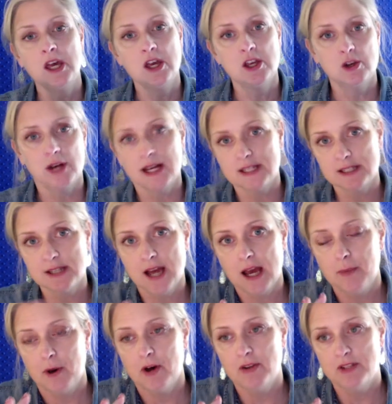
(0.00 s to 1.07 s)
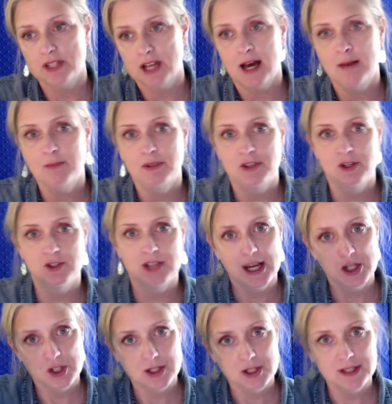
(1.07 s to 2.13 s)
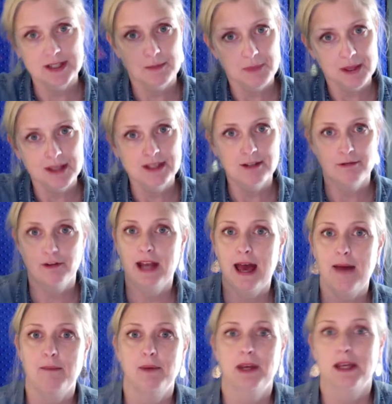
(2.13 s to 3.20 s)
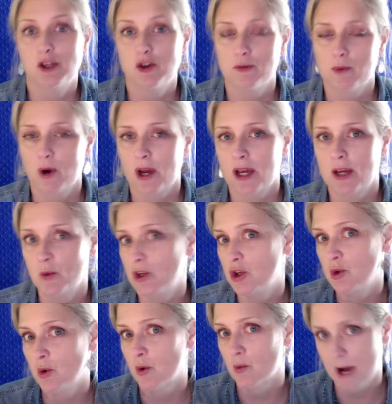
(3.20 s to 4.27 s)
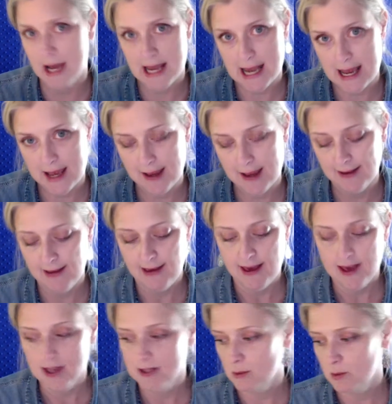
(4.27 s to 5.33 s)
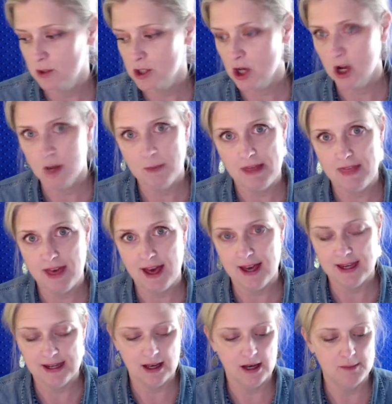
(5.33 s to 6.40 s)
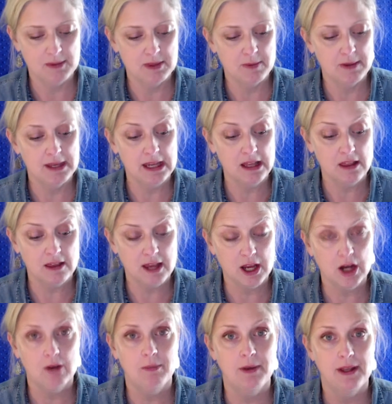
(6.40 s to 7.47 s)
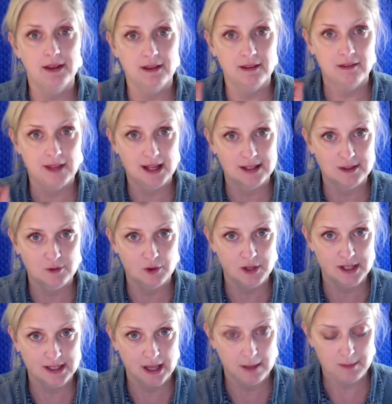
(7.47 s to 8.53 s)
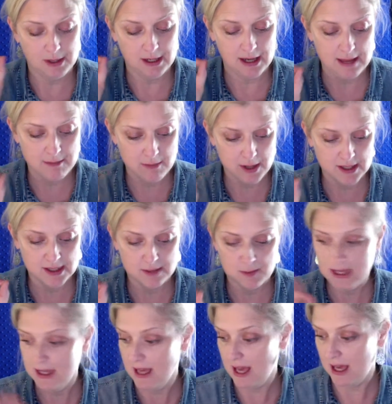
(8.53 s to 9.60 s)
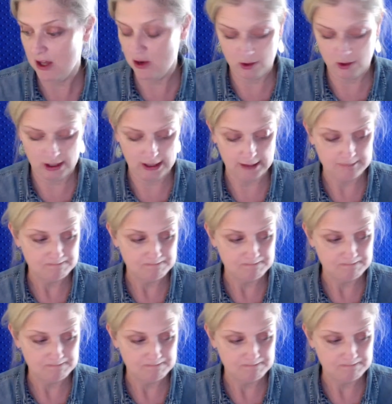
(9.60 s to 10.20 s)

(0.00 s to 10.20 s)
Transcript: you guys type all the time, but there's actually something different happening in your brain when you are writing. So we'll talk about that at the beginning of the year, but that's for the assignment. Must be handwritten.